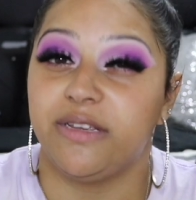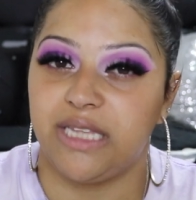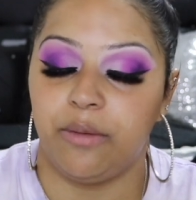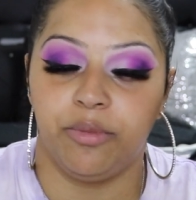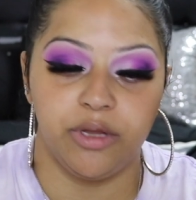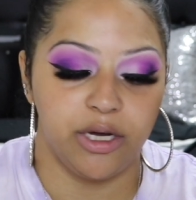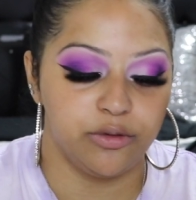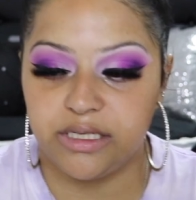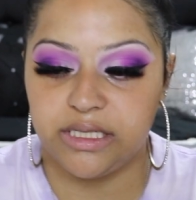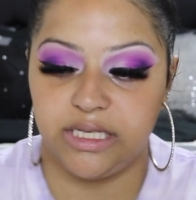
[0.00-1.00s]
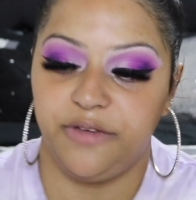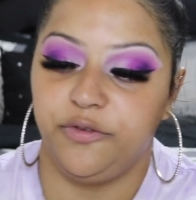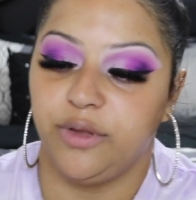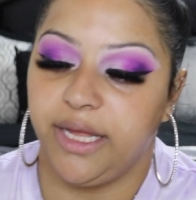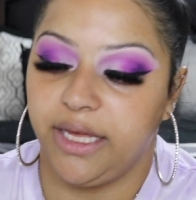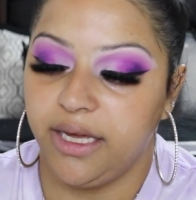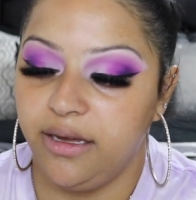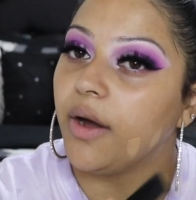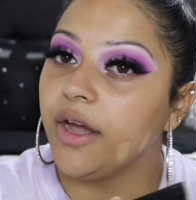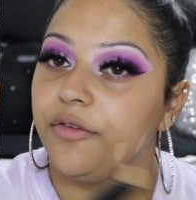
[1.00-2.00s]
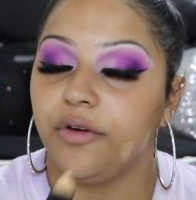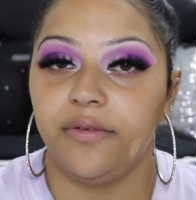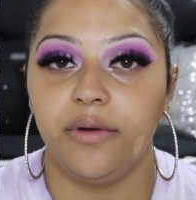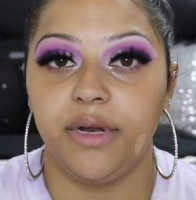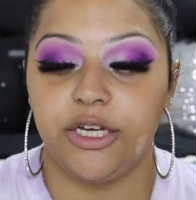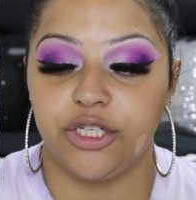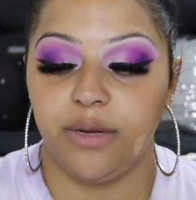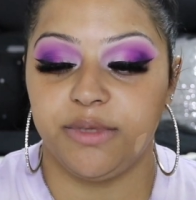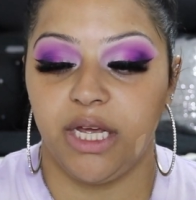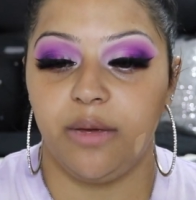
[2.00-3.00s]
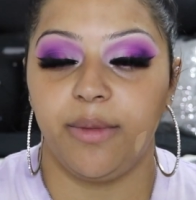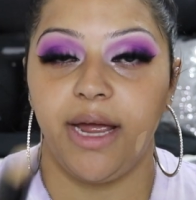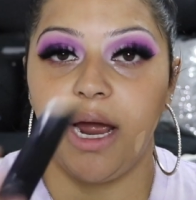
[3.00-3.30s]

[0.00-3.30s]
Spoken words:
the sample out to see if you like it. Okay, for foundation, I'm taking my